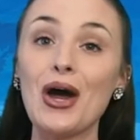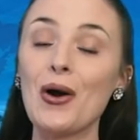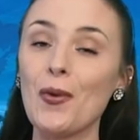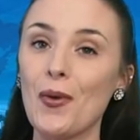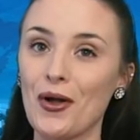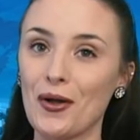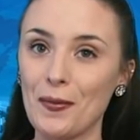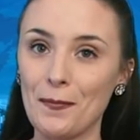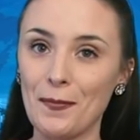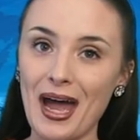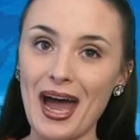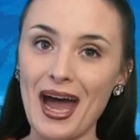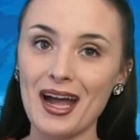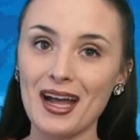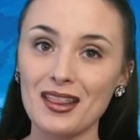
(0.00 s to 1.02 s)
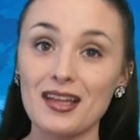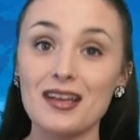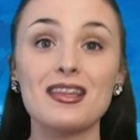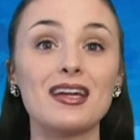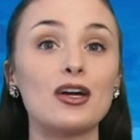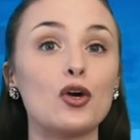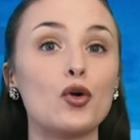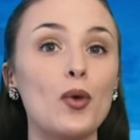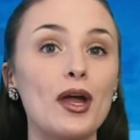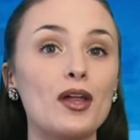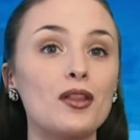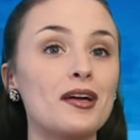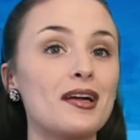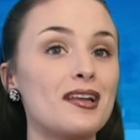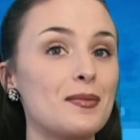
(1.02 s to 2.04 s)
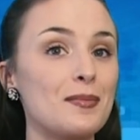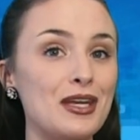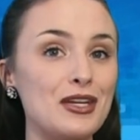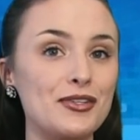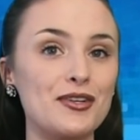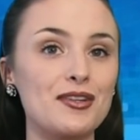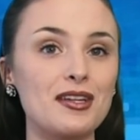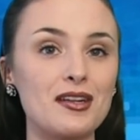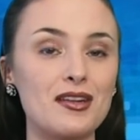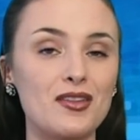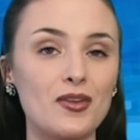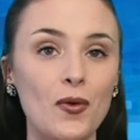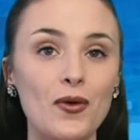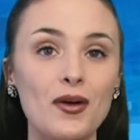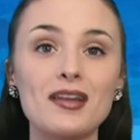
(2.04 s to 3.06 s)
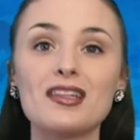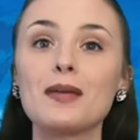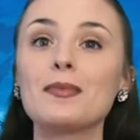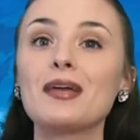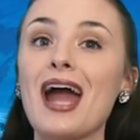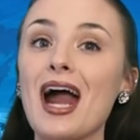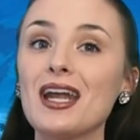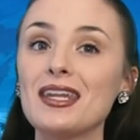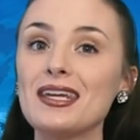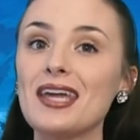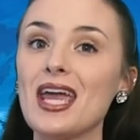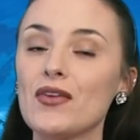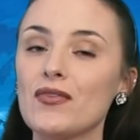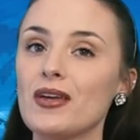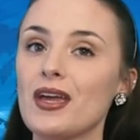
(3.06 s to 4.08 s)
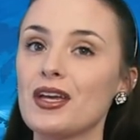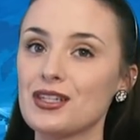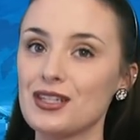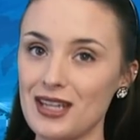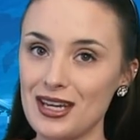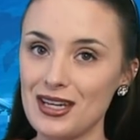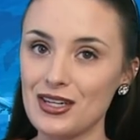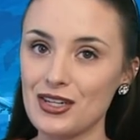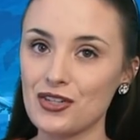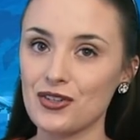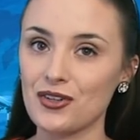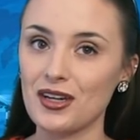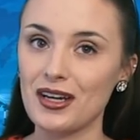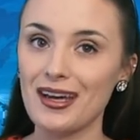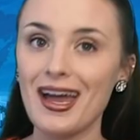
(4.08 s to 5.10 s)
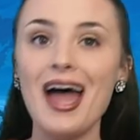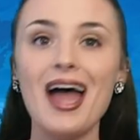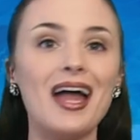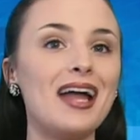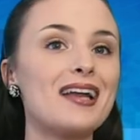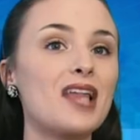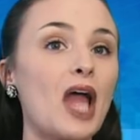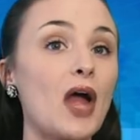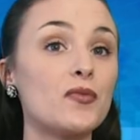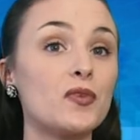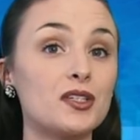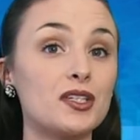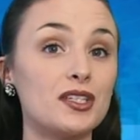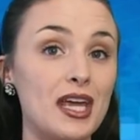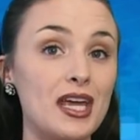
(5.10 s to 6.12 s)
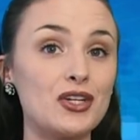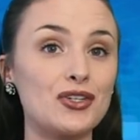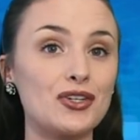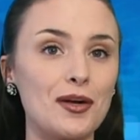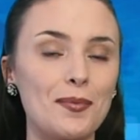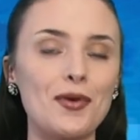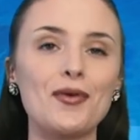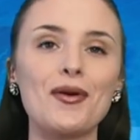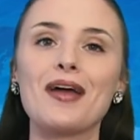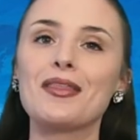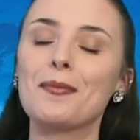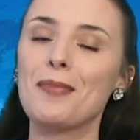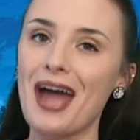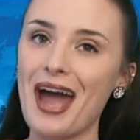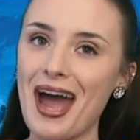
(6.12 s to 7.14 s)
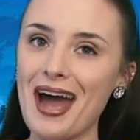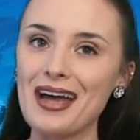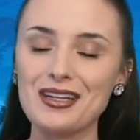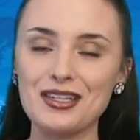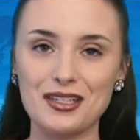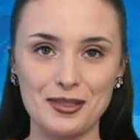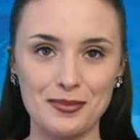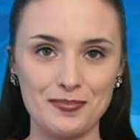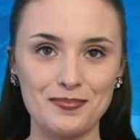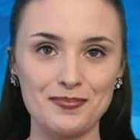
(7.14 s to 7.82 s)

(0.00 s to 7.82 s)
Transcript: Welcome back. Let's take a quick look at some interesting stories coming out of the aviation industry. It's time for today's trip around the patch.